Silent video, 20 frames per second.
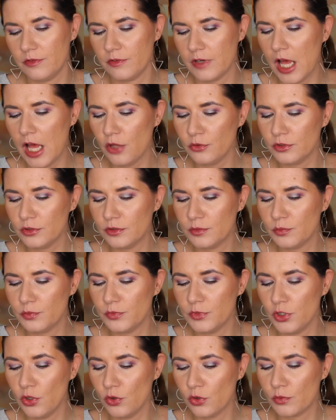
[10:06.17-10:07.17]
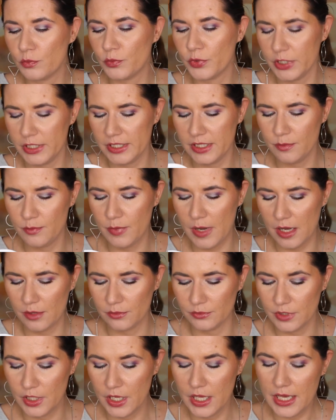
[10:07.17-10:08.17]
flaunt your pretty
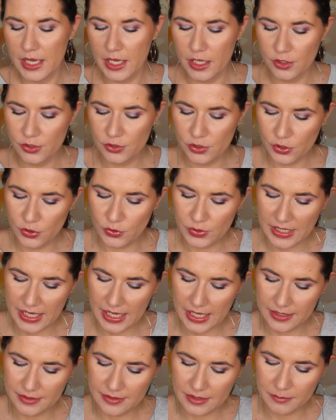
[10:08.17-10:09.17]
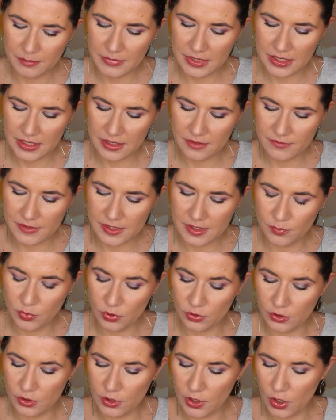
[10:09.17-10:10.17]
pound. So you get a mini
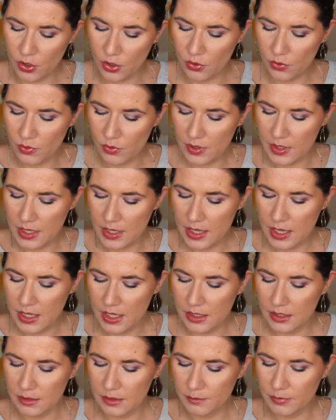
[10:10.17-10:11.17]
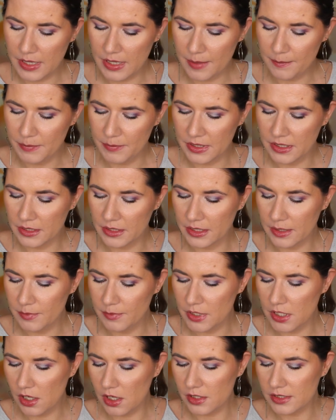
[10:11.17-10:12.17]
invisible glow, plumping
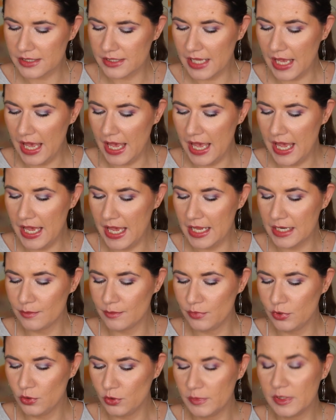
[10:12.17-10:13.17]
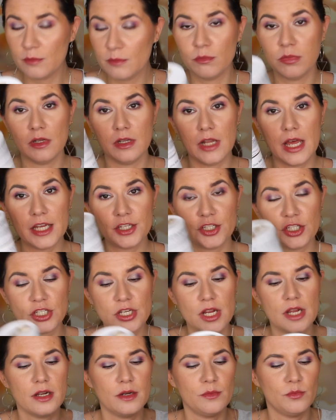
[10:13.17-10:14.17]
lip gloss, and blooming
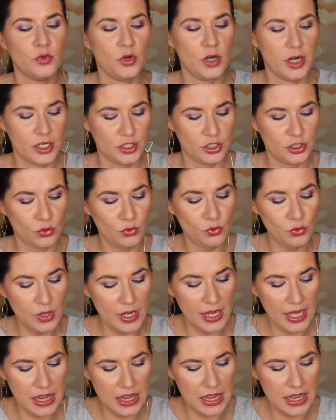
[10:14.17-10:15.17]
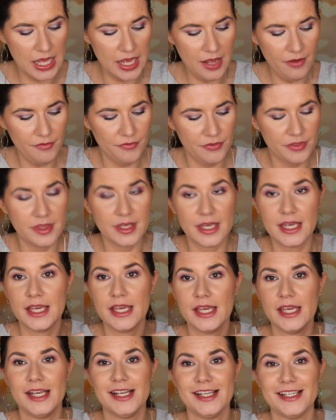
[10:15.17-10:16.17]
blush brush. Oh, I love
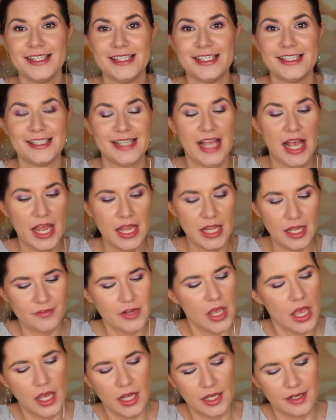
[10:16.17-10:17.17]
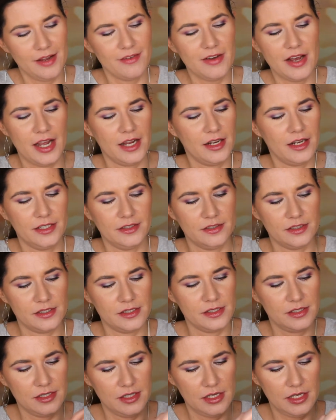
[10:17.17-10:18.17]
this. I love, I love
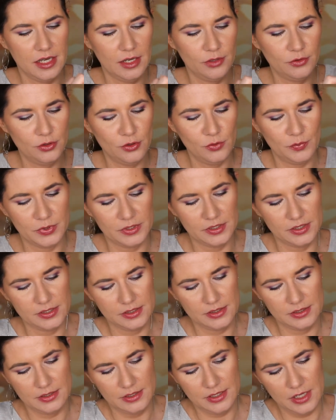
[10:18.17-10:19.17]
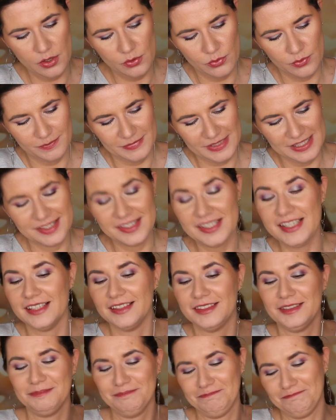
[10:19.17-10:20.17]
highlighters. How do you open this? Oh, it's
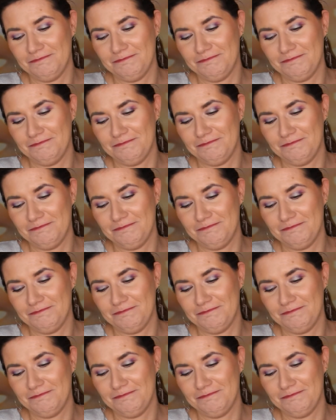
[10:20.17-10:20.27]
sealed.